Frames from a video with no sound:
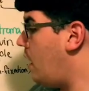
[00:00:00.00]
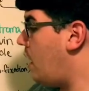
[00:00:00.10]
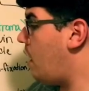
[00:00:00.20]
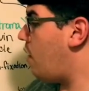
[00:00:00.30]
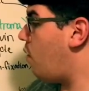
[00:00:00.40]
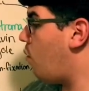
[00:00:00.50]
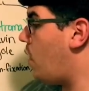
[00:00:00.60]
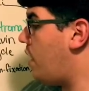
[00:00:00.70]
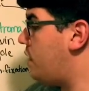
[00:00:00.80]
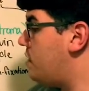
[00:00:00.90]
And
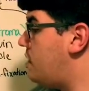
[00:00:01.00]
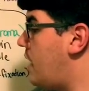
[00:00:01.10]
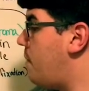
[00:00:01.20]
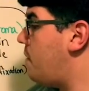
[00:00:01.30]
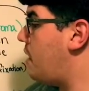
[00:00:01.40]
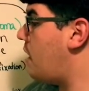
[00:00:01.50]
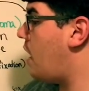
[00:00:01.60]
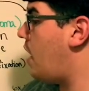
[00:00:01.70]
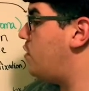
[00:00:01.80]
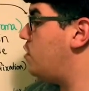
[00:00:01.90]
while this is happening,
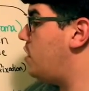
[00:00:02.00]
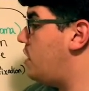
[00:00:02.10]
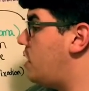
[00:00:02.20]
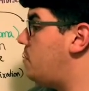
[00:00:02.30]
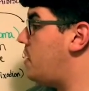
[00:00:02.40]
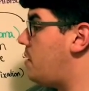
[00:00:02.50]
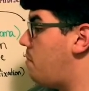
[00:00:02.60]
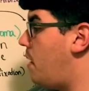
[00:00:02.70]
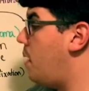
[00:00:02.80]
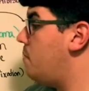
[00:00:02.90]
hydrogen is being
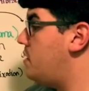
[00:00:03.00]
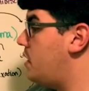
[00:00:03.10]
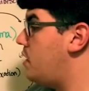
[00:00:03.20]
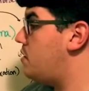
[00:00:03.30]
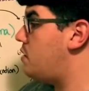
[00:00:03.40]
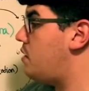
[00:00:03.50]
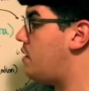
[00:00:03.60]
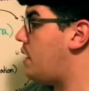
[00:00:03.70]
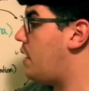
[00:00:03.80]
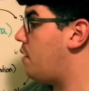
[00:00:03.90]
pumped into the
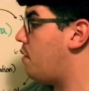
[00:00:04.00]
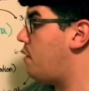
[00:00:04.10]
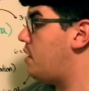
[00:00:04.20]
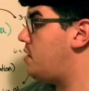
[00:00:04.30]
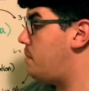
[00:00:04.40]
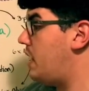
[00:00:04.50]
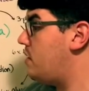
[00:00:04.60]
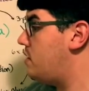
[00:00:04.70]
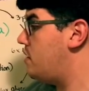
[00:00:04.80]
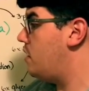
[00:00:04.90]
thylakoid
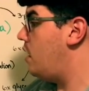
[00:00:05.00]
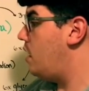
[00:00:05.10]
space.